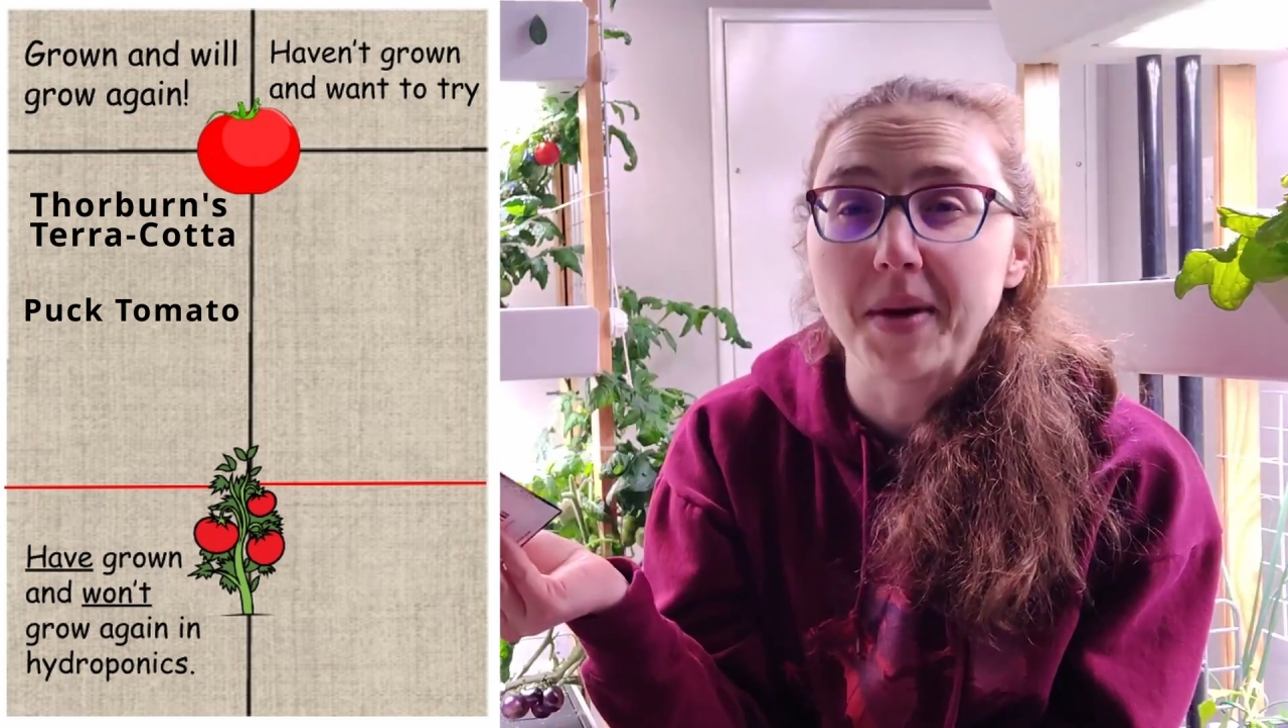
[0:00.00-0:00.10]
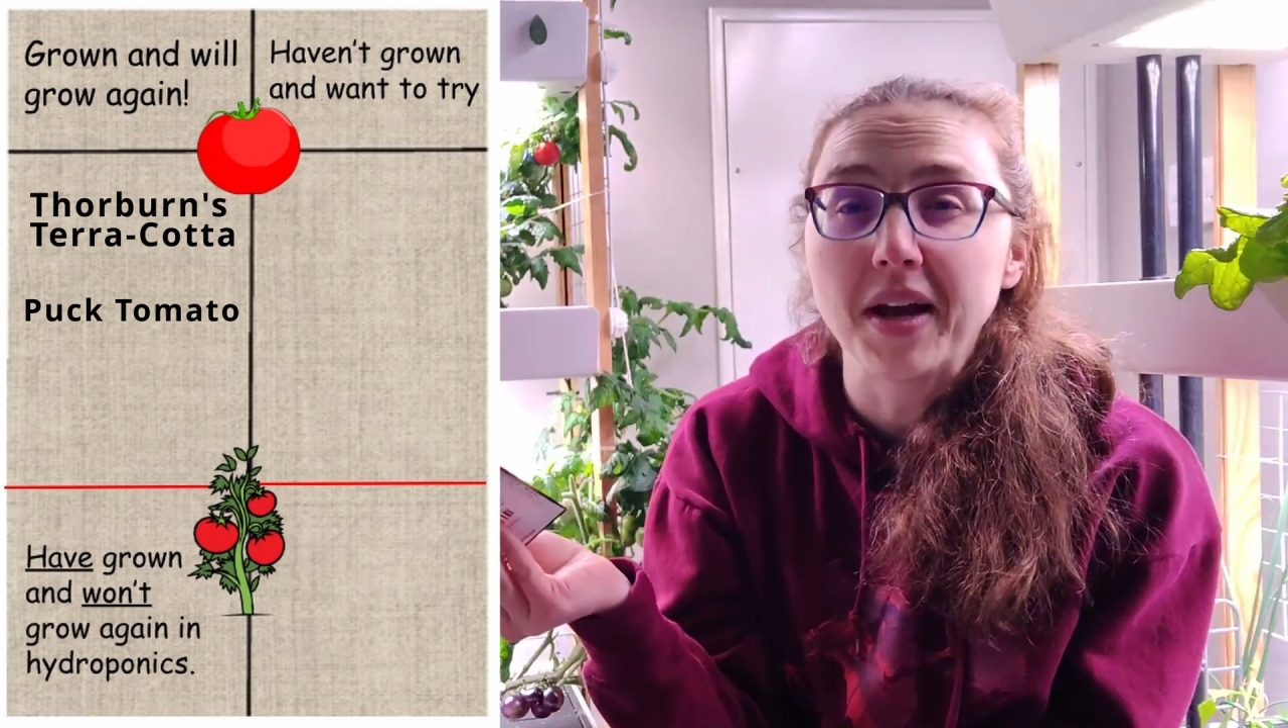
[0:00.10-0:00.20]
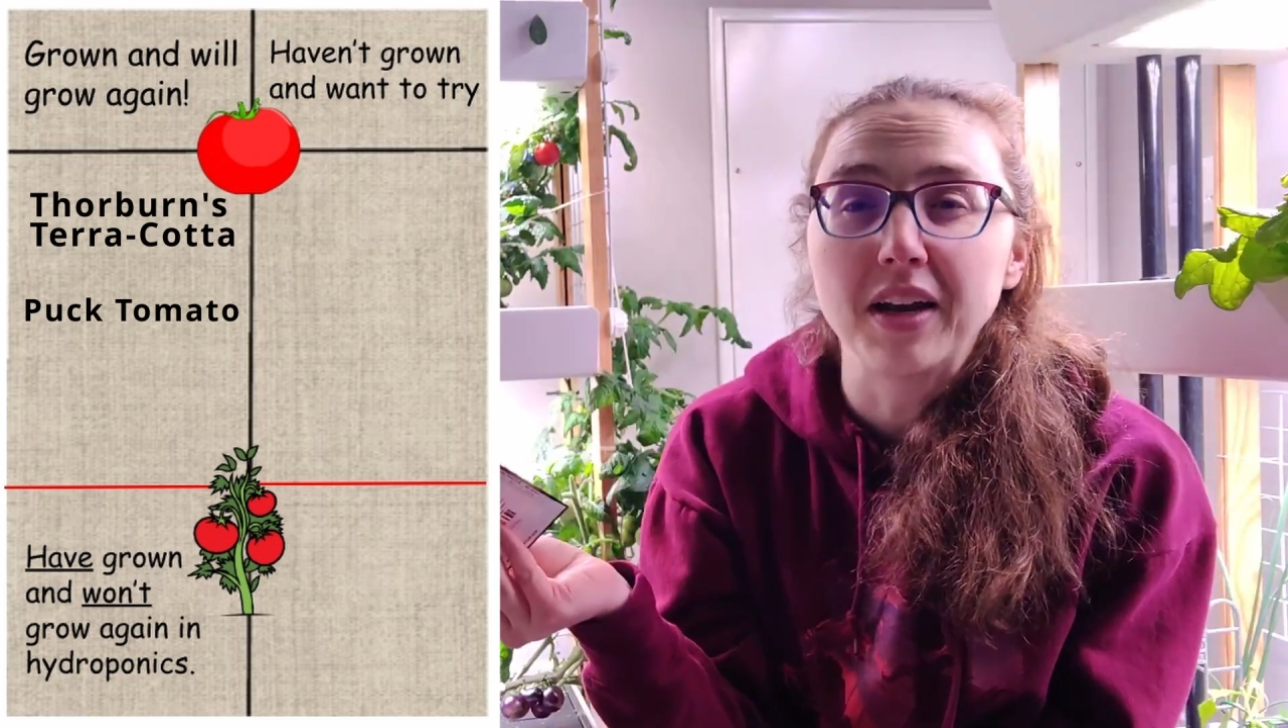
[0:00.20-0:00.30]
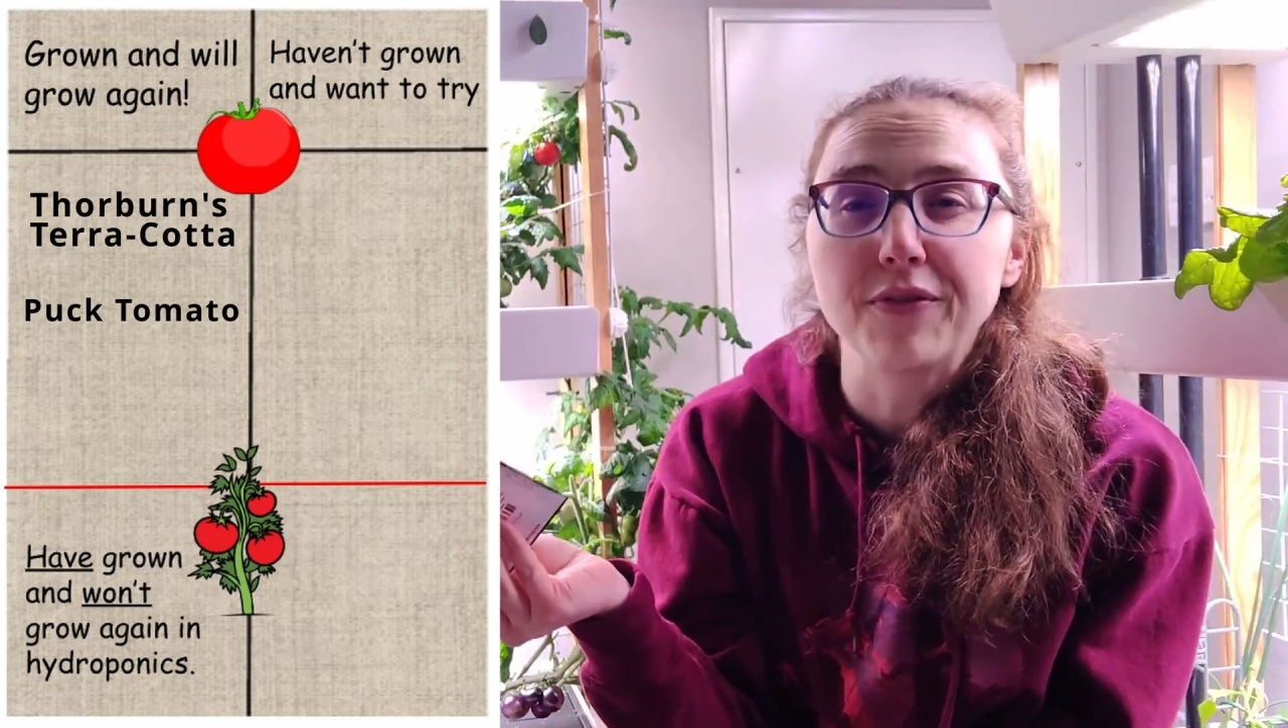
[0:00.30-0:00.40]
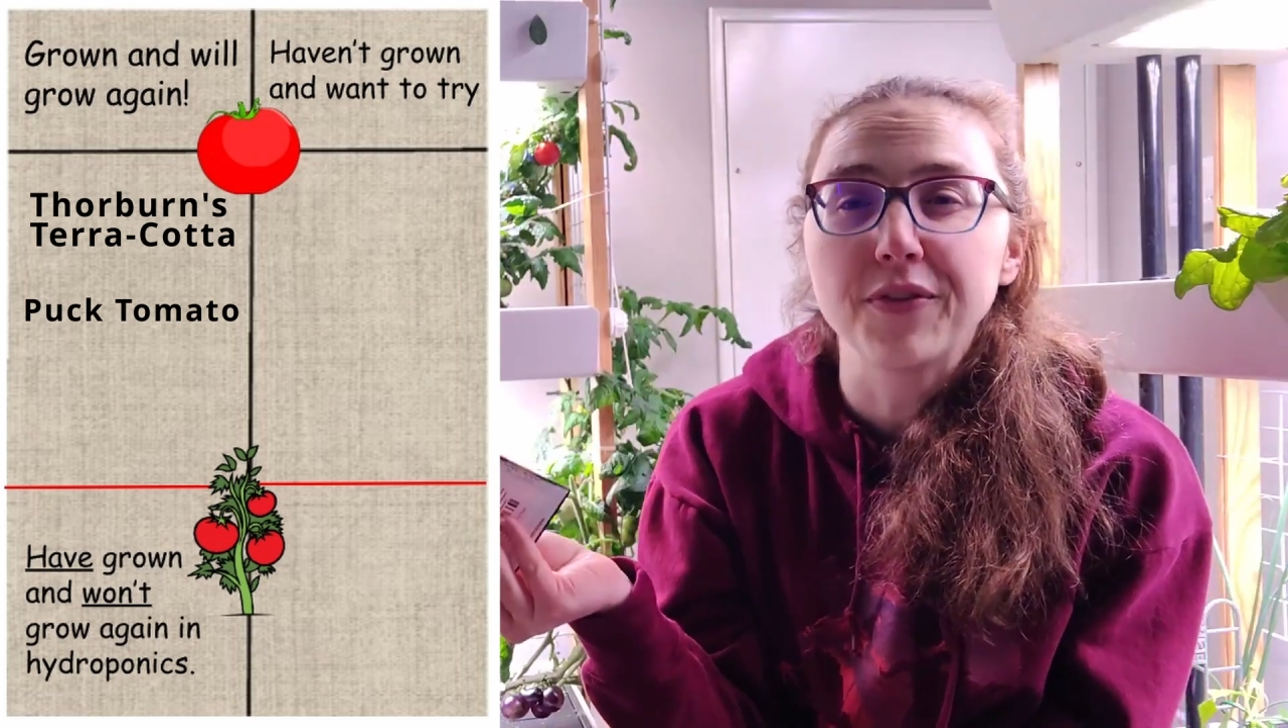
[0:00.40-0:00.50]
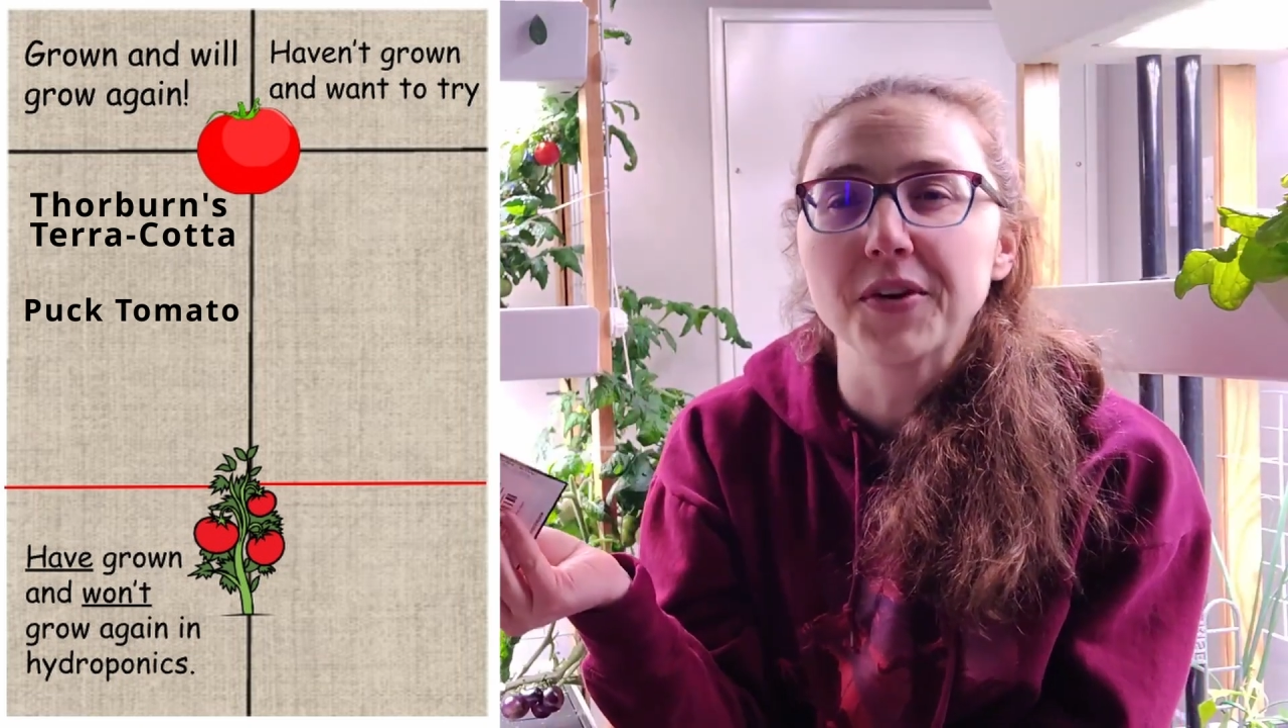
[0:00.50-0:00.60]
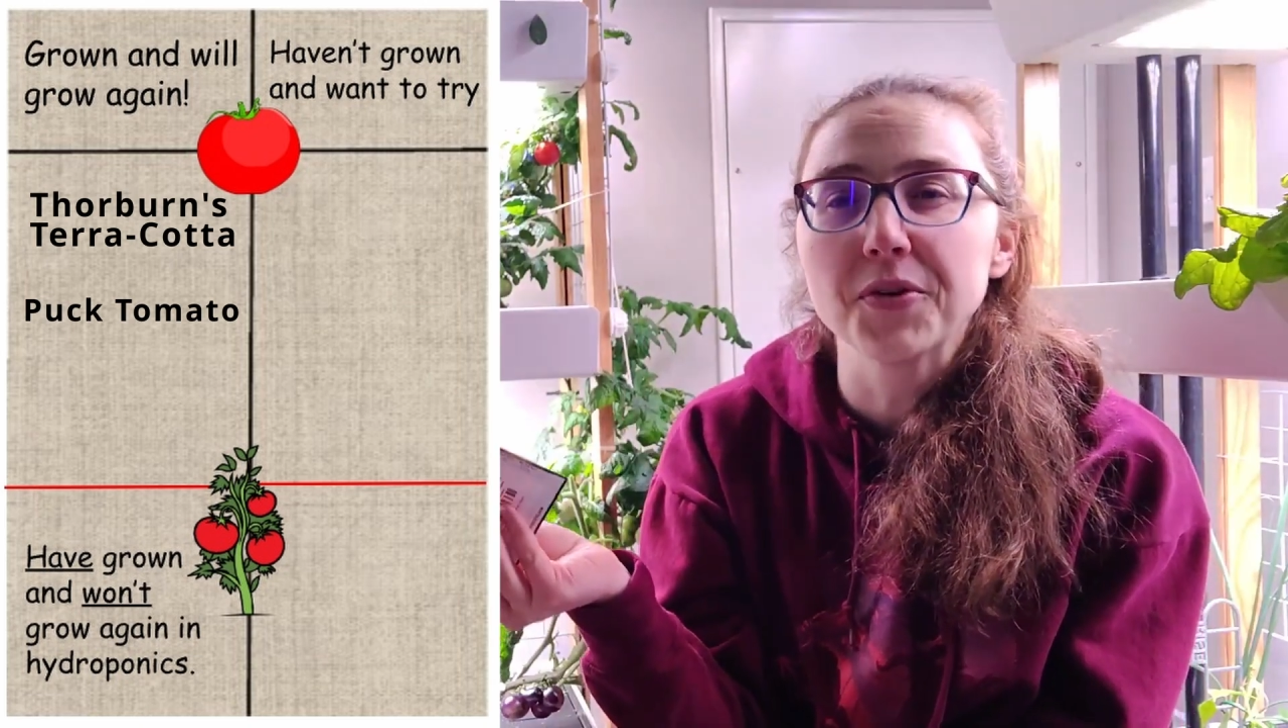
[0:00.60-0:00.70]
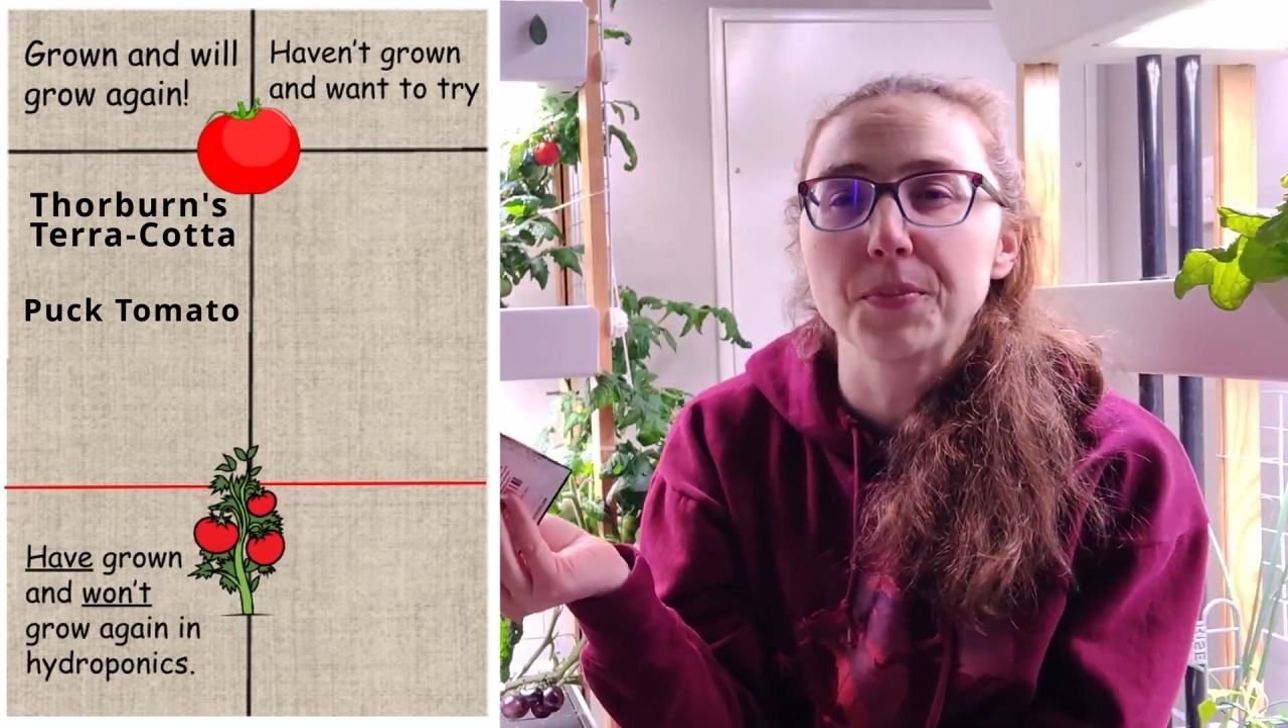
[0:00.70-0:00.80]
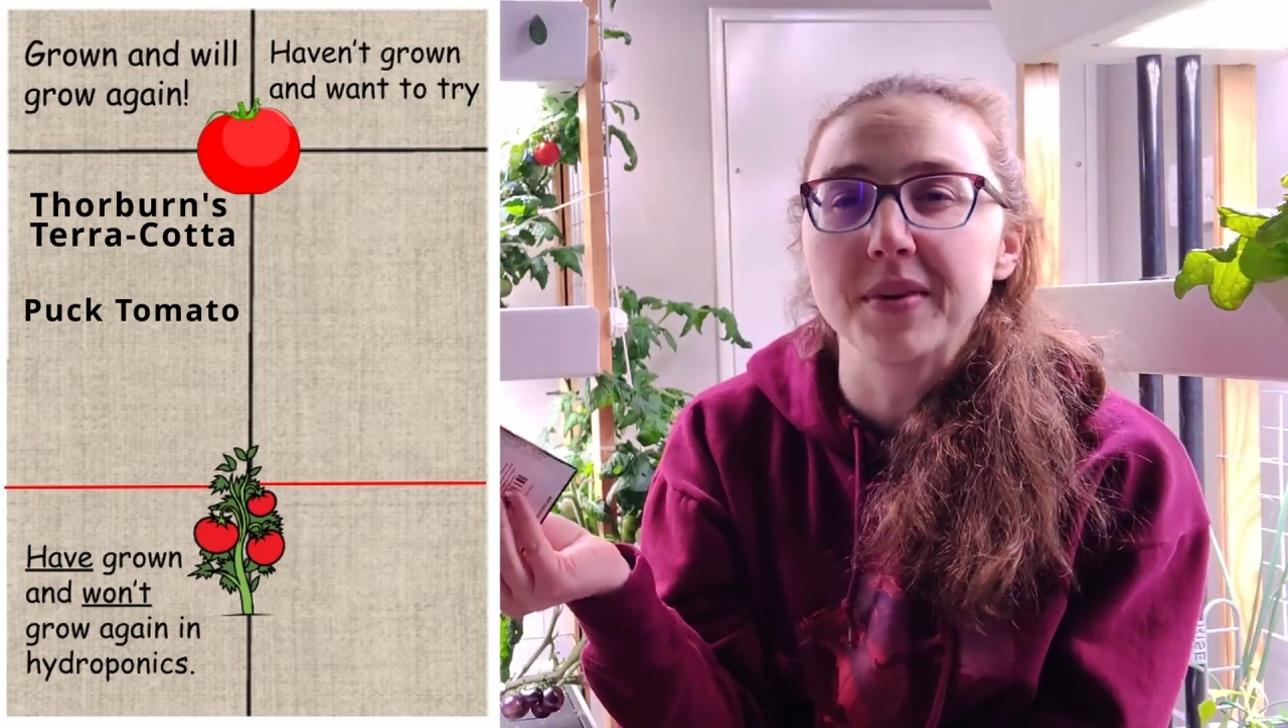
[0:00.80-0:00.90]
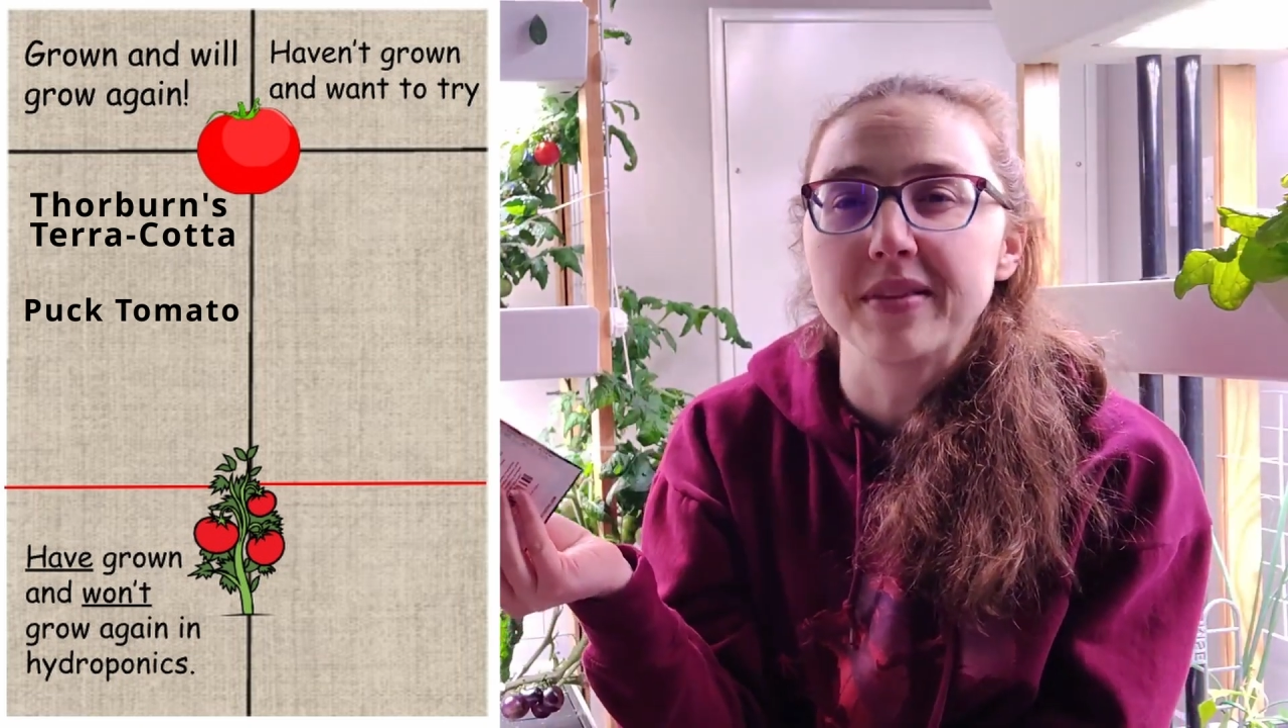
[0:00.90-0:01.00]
about it at first,